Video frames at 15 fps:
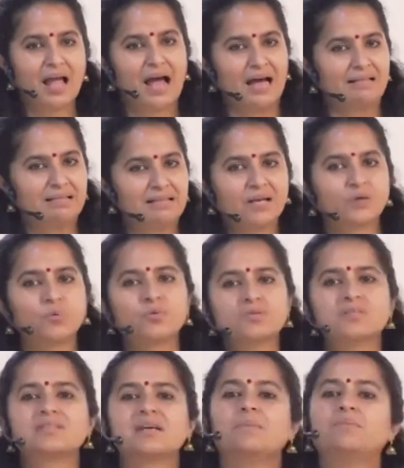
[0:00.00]
And that was the
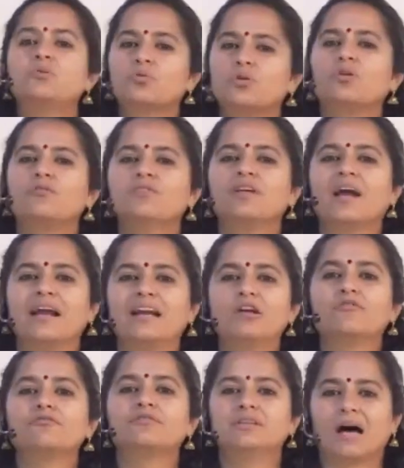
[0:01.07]
sum total of the idea
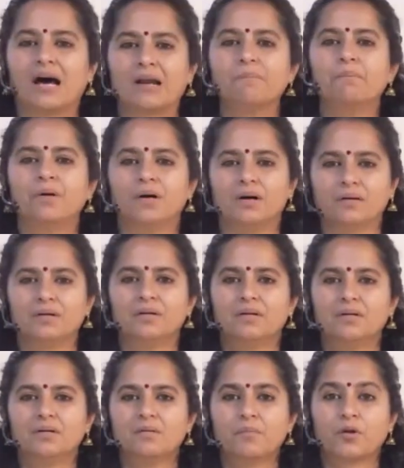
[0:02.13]
of the dharma.
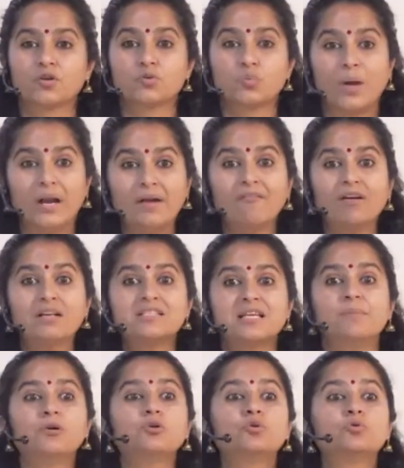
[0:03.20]
Because when one is
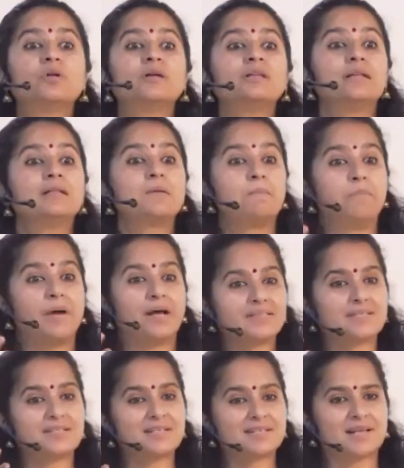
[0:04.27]
able to do that, then the
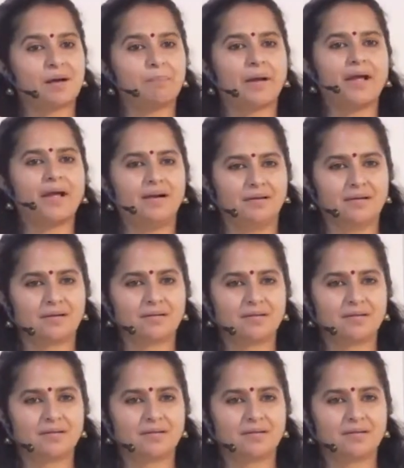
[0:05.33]
best is upheld.